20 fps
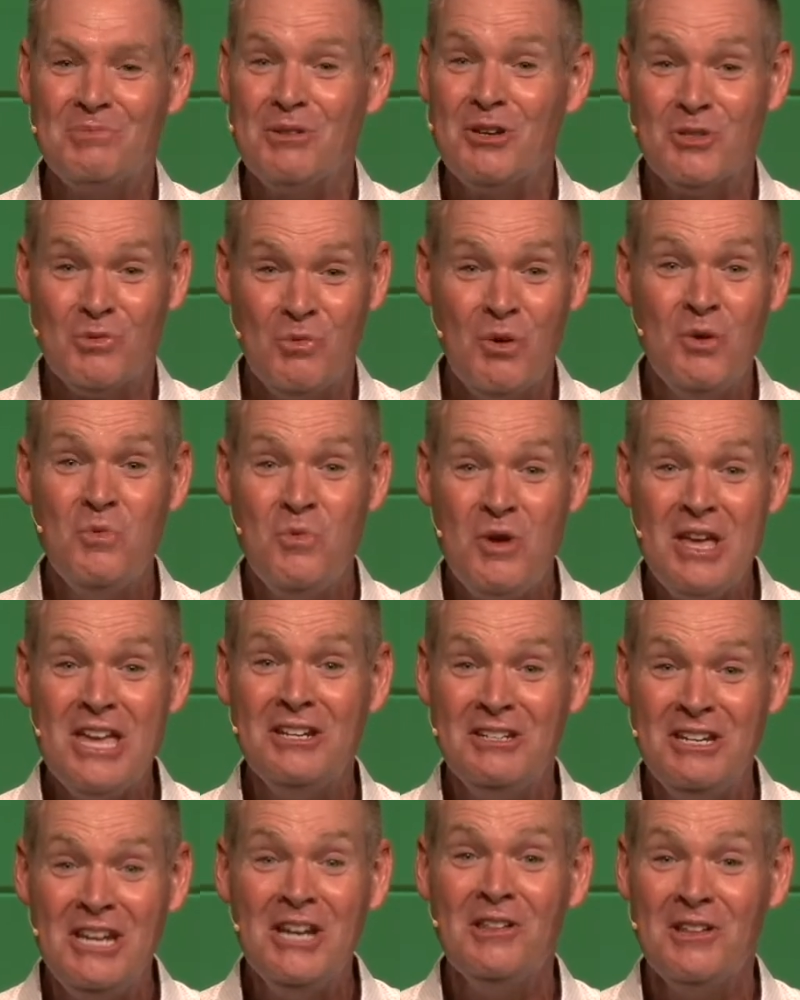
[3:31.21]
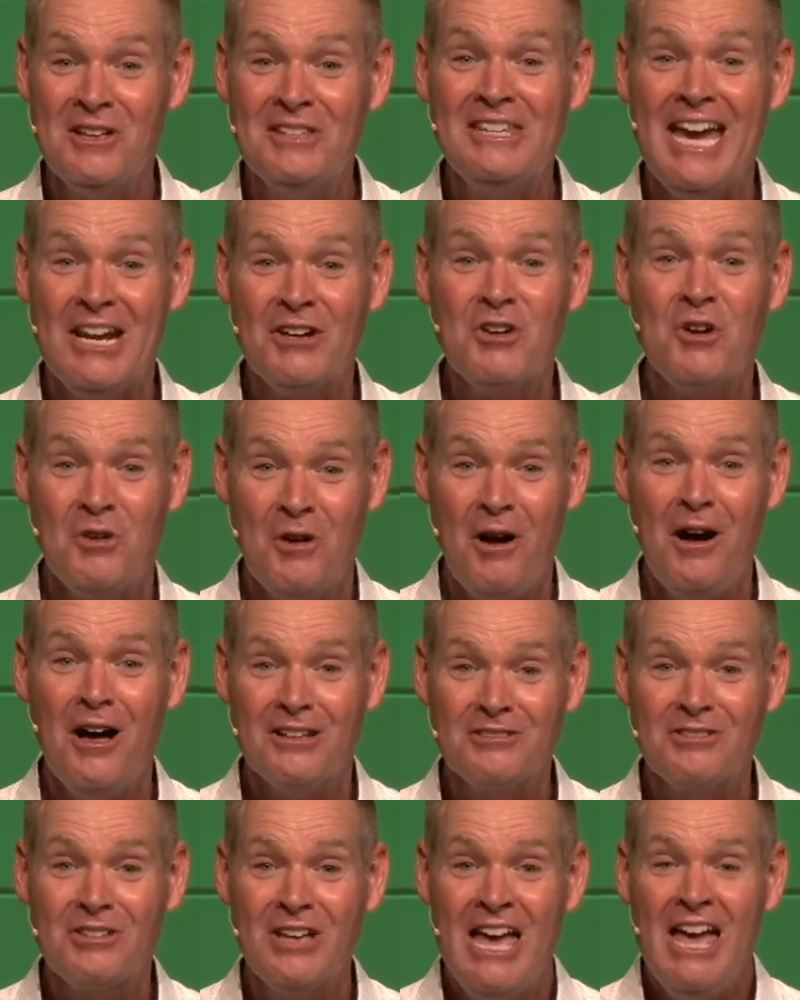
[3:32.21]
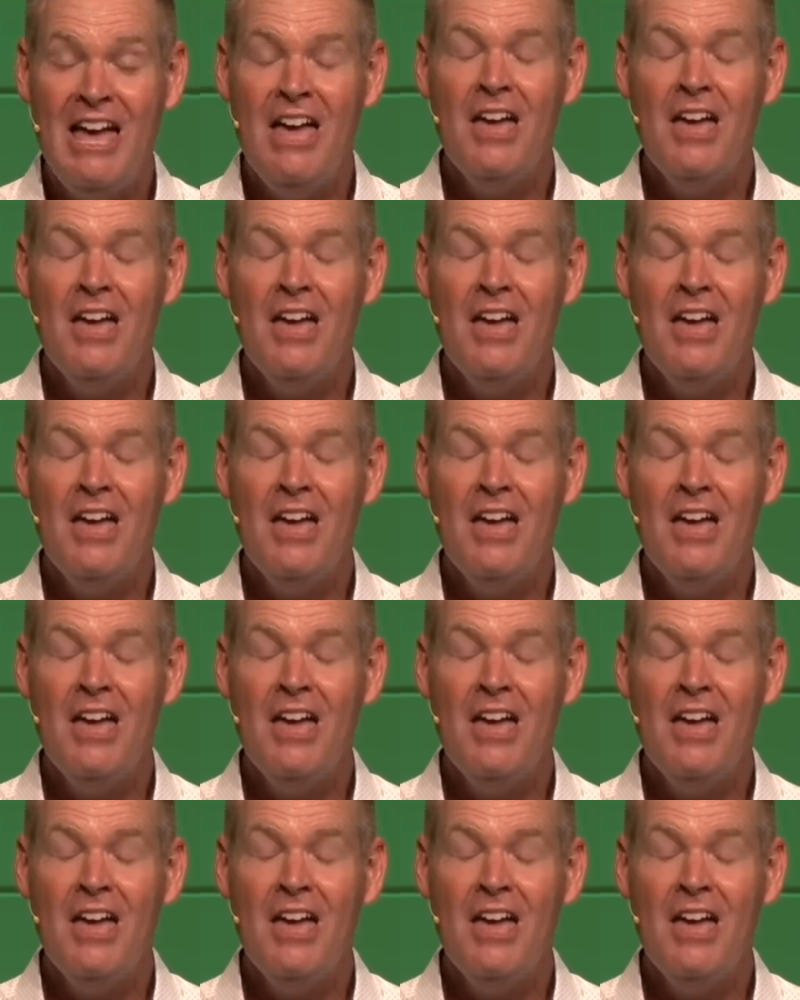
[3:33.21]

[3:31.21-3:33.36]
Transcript: because when we kneel at that cross,